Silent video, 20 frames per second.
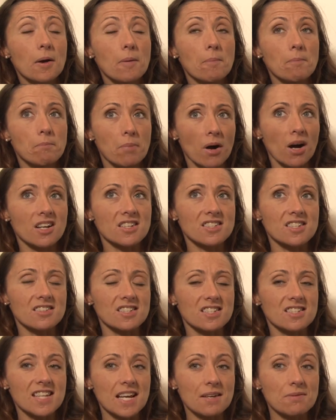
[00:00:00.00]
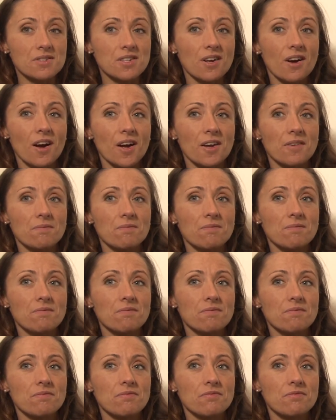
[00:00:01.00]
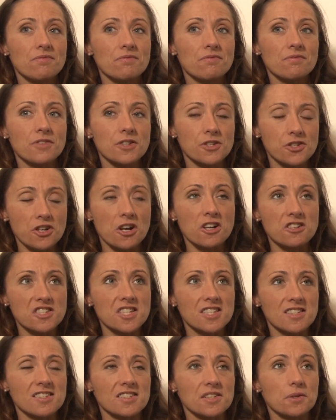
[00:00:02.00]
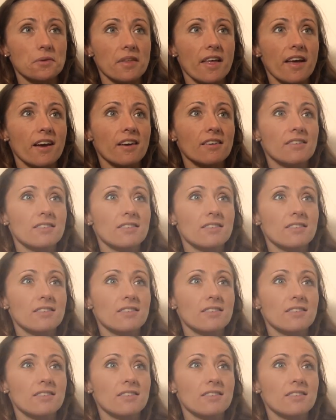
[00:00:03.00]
but at the same time, the chances are still there.